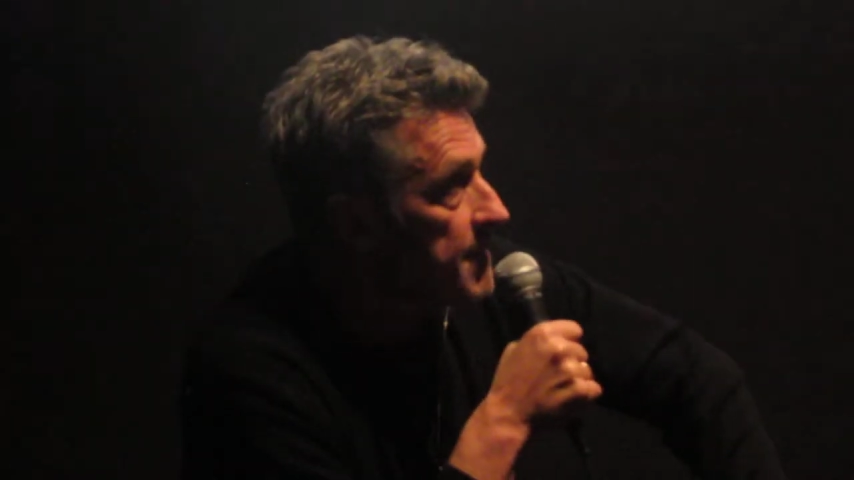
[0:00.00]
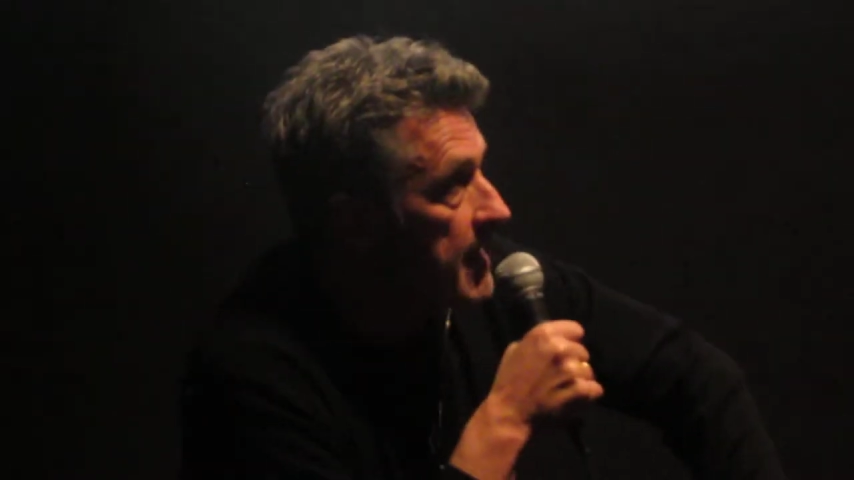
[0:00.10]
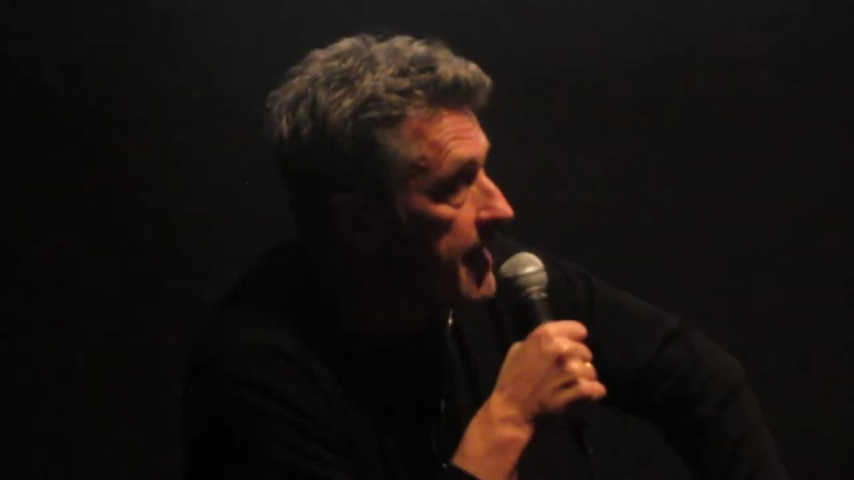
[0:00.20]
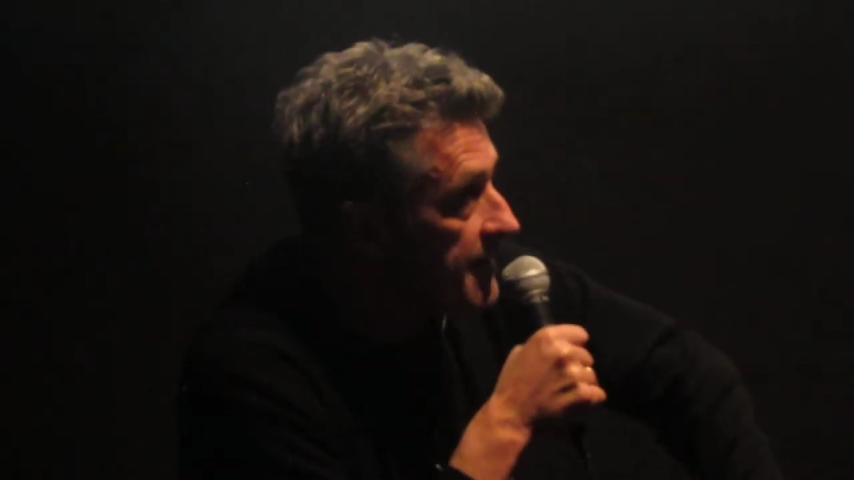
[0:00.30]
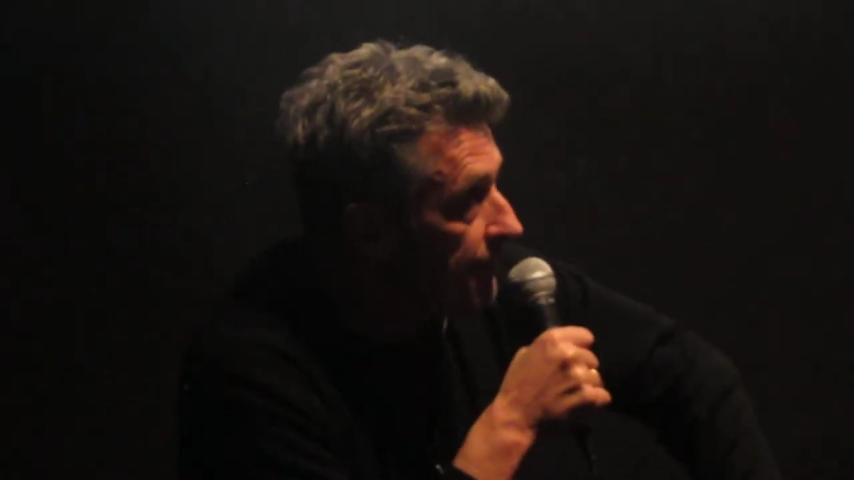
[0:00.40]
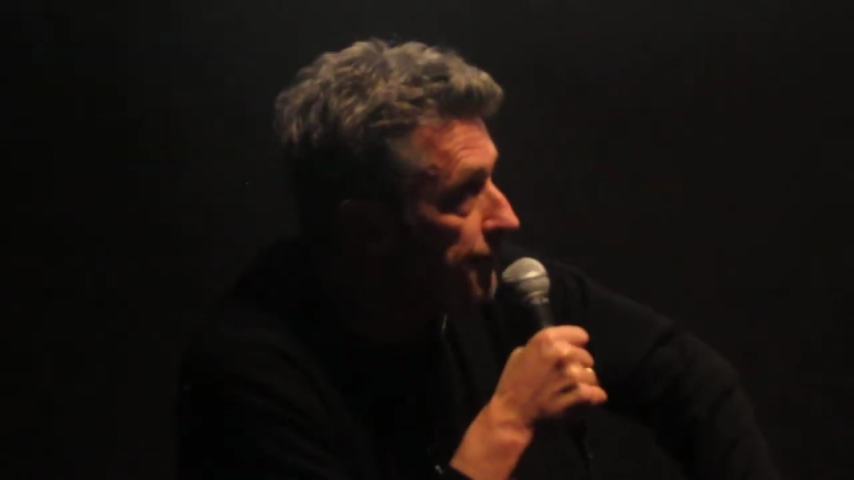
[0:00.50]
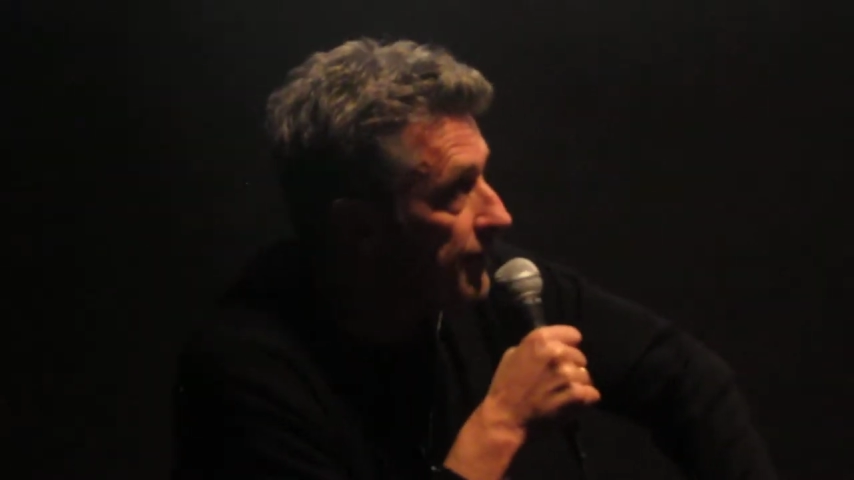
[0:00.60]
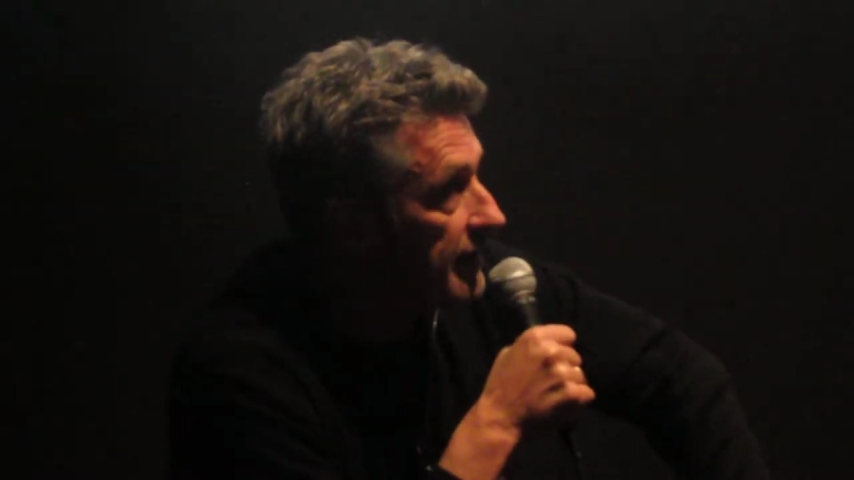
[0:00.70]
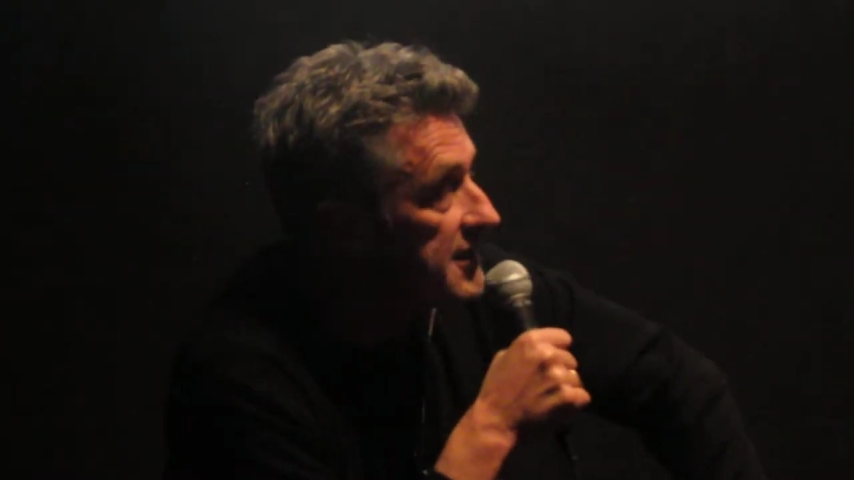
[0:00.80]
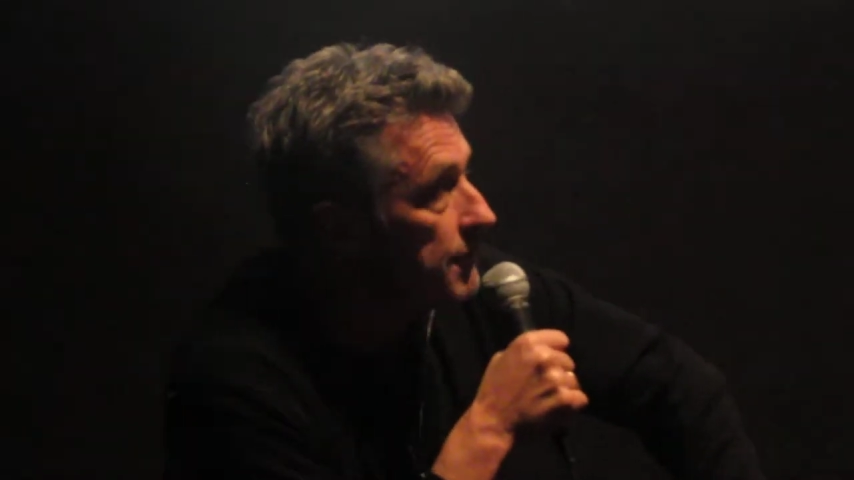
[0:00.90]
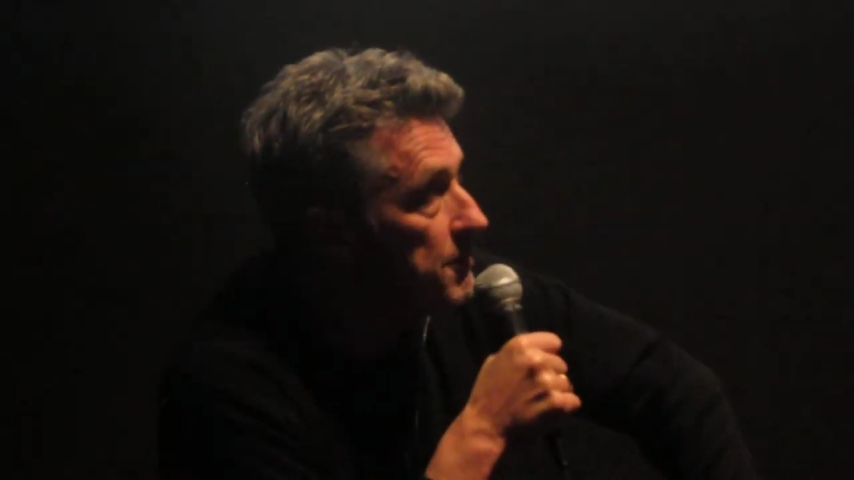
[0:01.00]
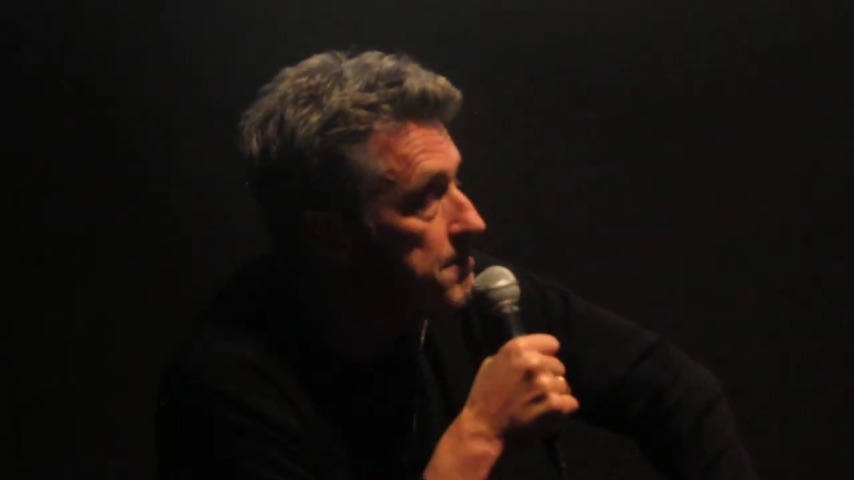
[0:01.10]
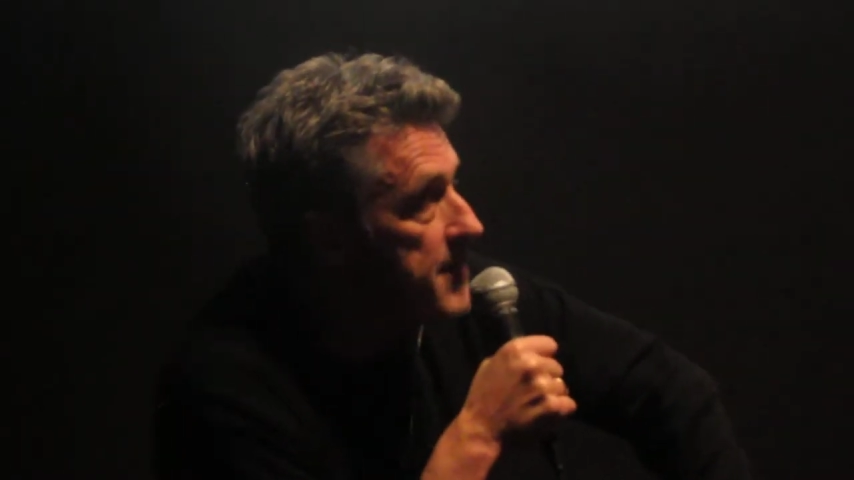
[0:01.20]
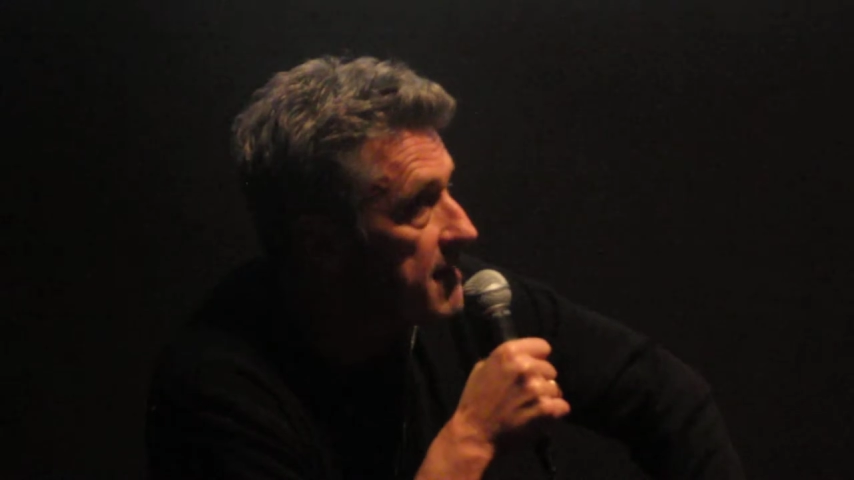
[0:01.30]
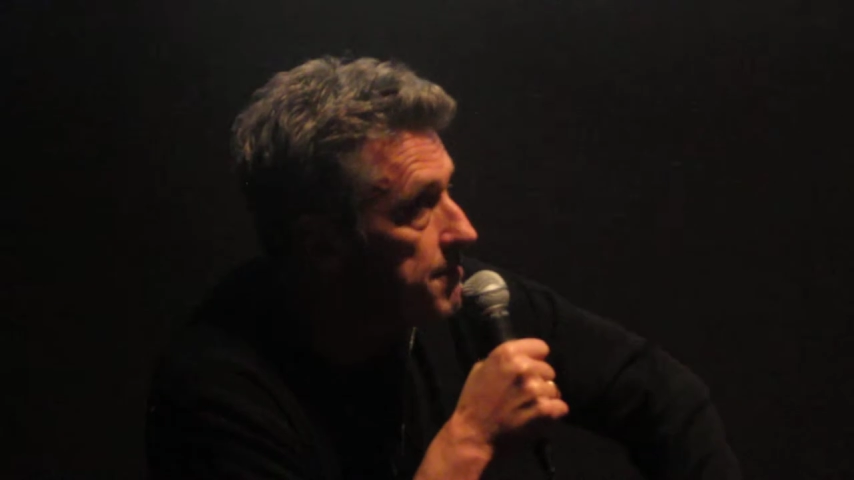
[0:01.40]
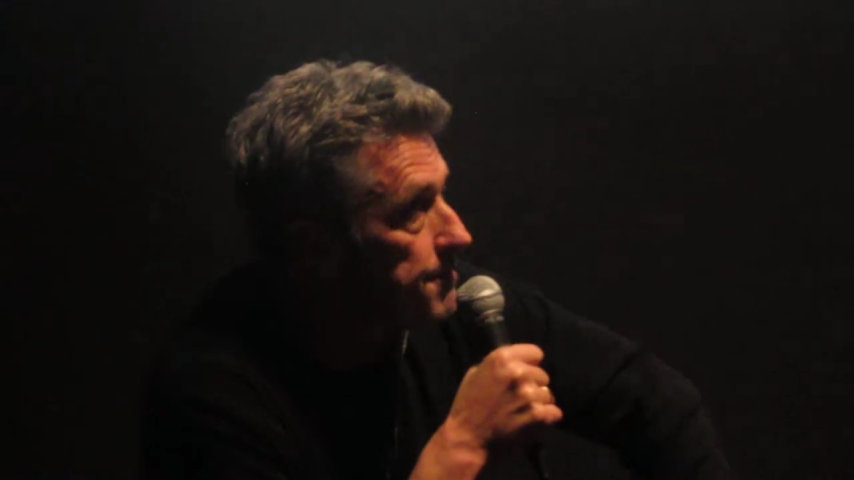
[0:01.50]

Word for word: another thing is that we made